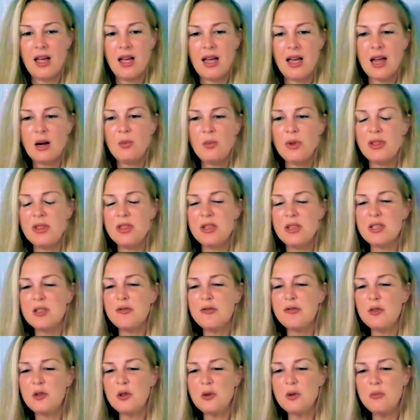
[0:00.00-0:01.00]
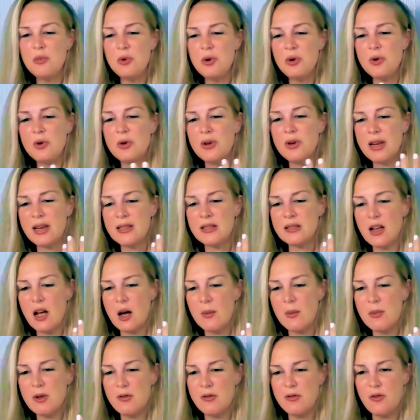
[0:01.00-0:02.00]
And what this full moon is
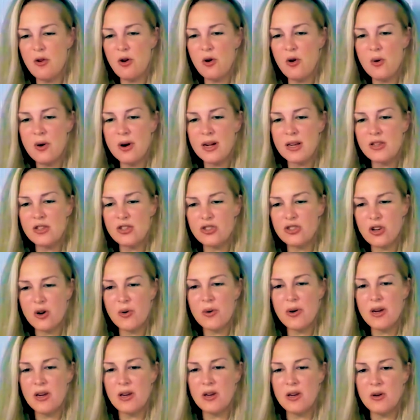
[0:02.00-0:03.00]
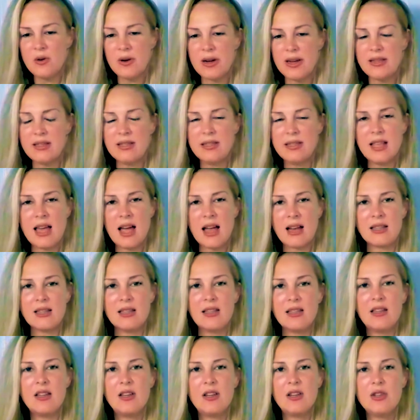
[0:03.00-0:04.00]
coming forward and showing you is that
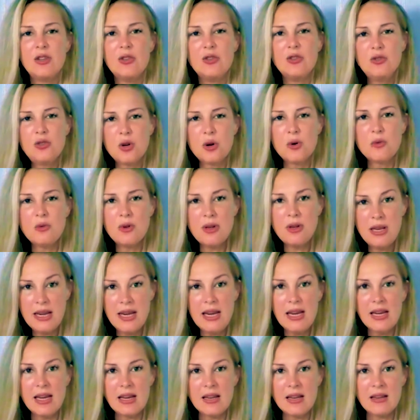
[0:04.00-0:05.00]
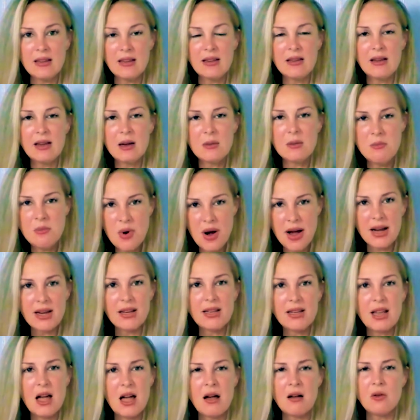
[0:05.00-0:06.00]
you don't need a
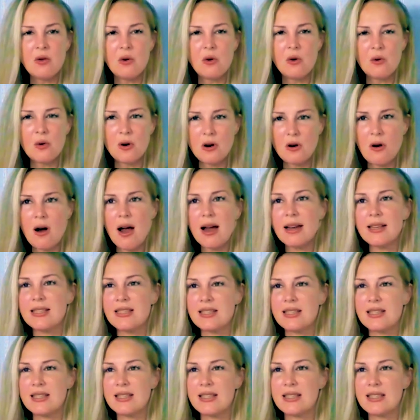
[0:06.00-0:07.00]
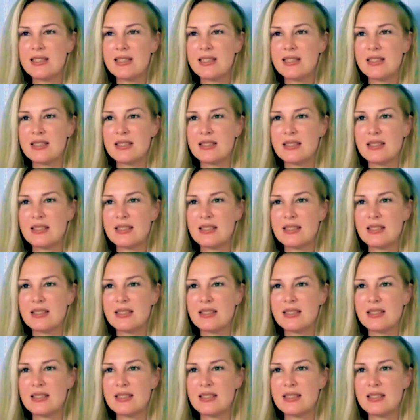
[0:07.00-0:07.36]
breakdown or a crisis